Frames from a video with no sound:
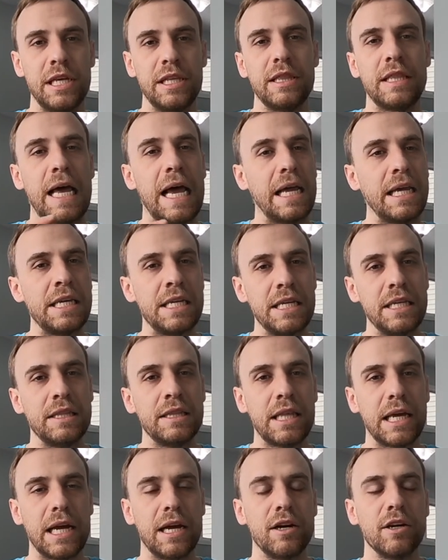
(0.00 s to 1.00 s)
in that heat
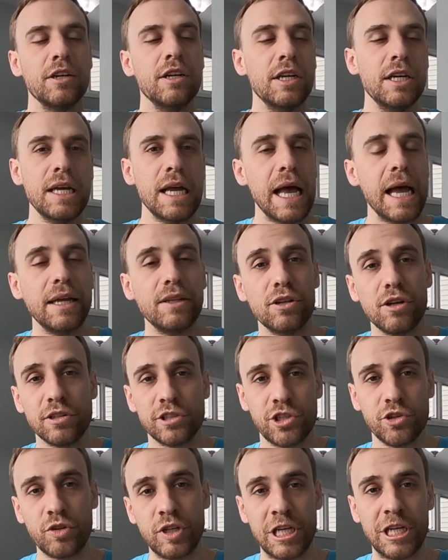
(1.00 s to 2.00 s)
there and
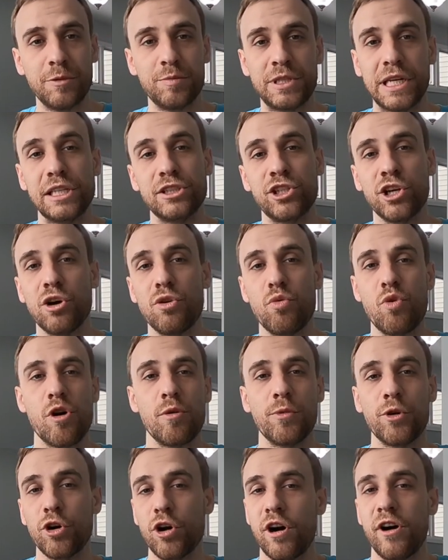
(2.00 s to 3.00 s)
also keeps that toe
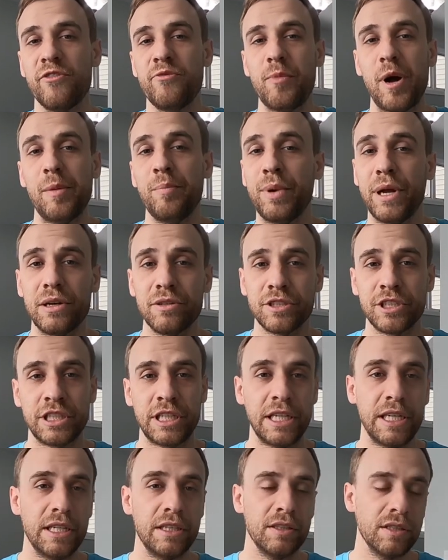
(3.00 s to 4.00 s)
warmer off my bare
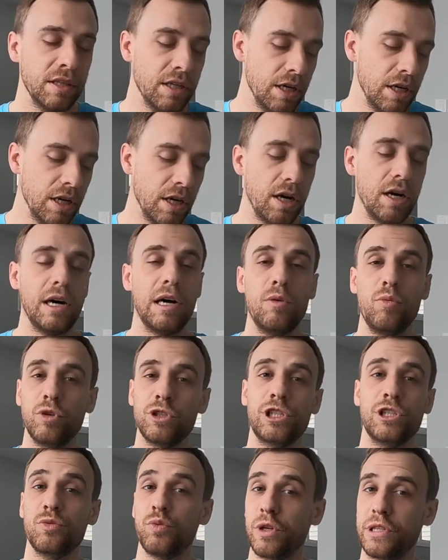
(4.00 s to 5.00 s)
skin, uh,
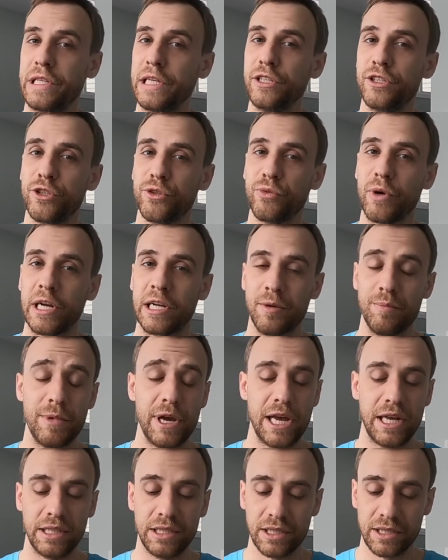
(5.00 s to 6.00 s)
which is what they do
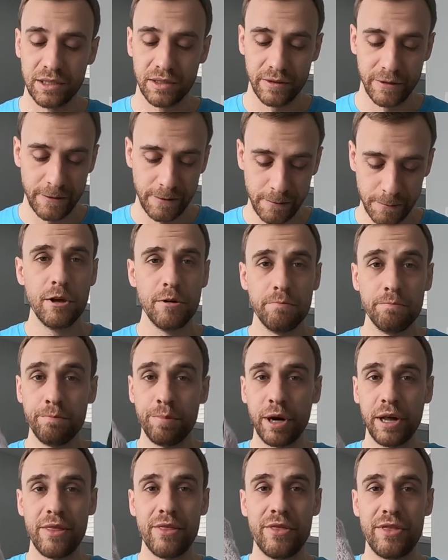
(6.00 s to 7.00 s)
recommend
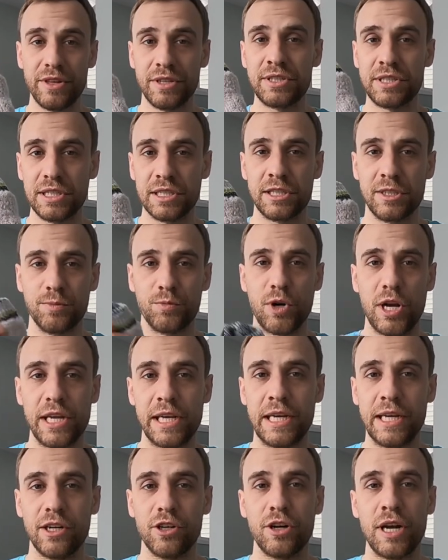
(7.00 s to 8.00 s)
but this system right
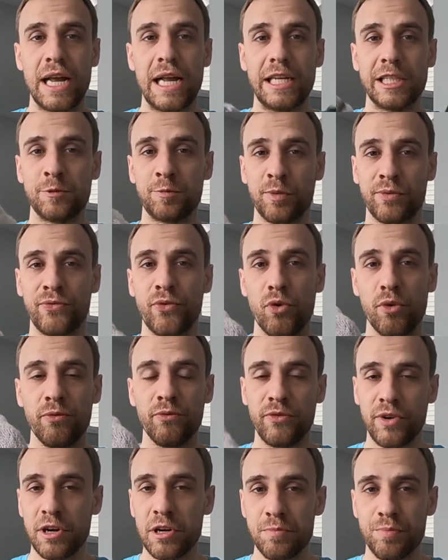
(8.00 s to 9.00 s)
here has
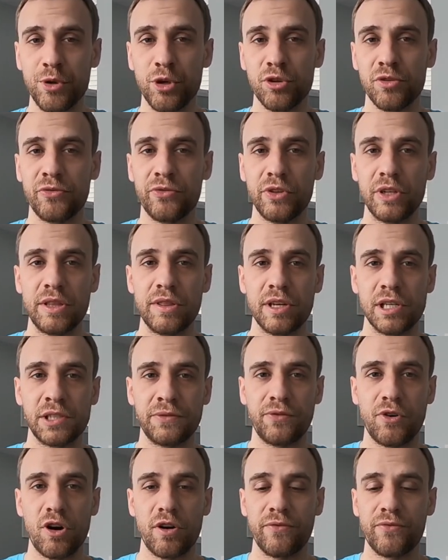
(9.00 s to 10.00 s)
performed very beautifully thus
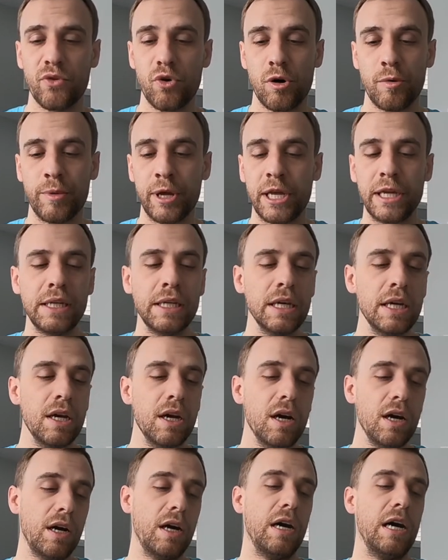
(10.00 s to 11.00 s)
far for me.
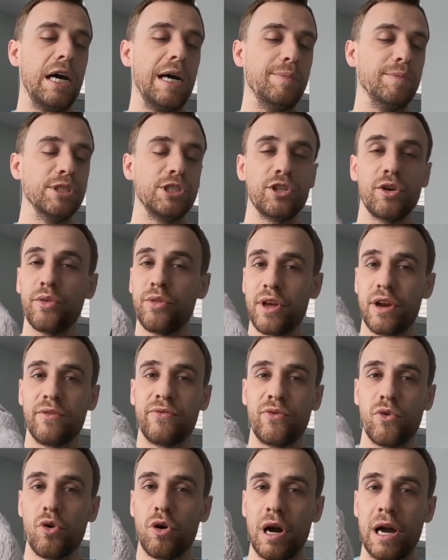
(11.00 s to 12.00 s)
Um, and so
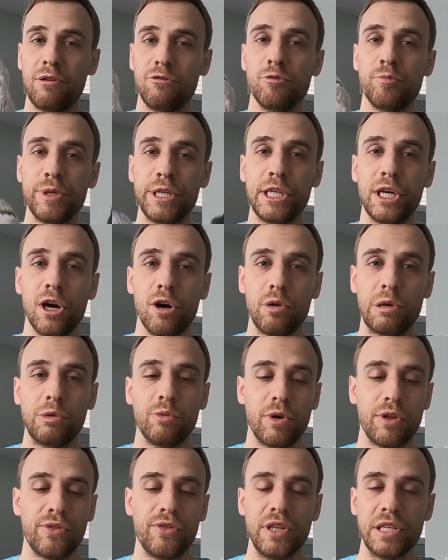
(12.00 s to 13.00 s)
therefore I will be going
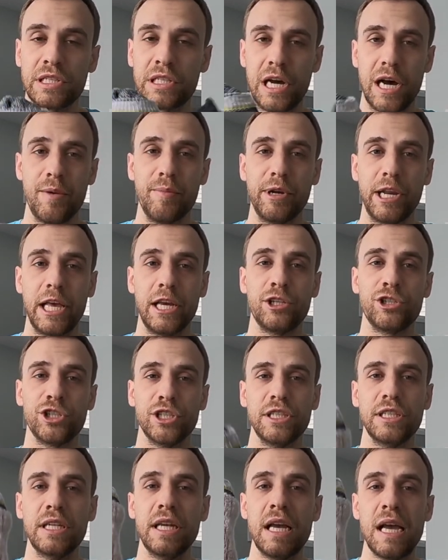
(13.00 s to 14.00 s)
with this
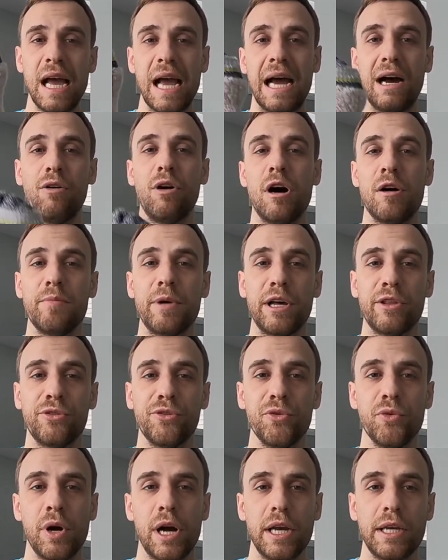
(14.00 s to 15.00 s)
combination out on my
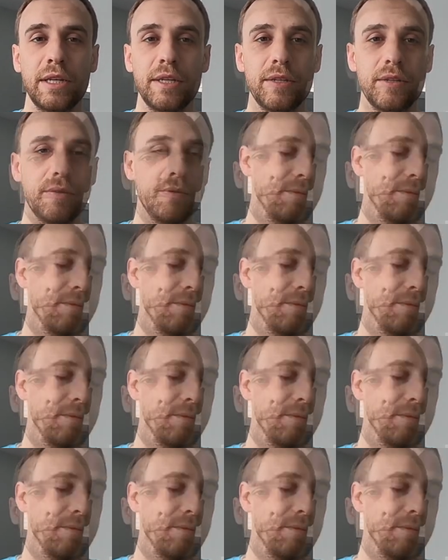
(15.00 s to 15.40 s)
through hike.